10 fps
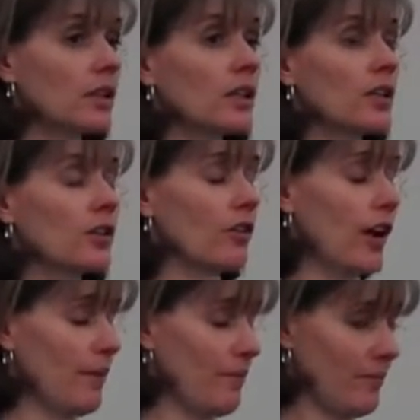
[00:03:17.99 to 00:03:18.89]

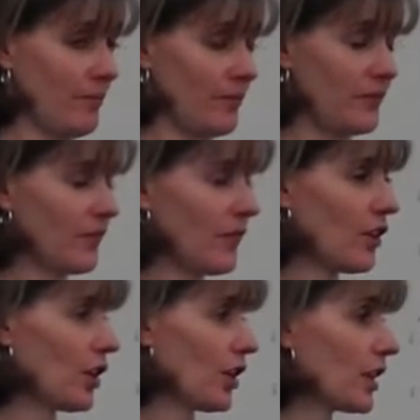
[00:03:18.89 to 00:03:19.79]
Kilogram.
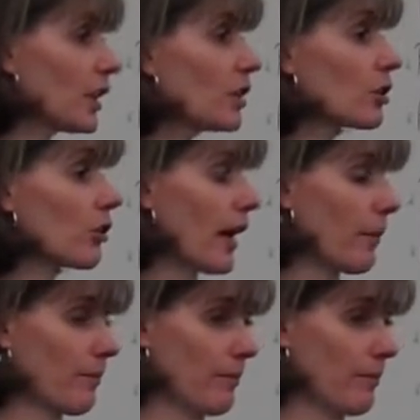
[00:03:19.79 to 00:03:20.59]
Very good, kilogram.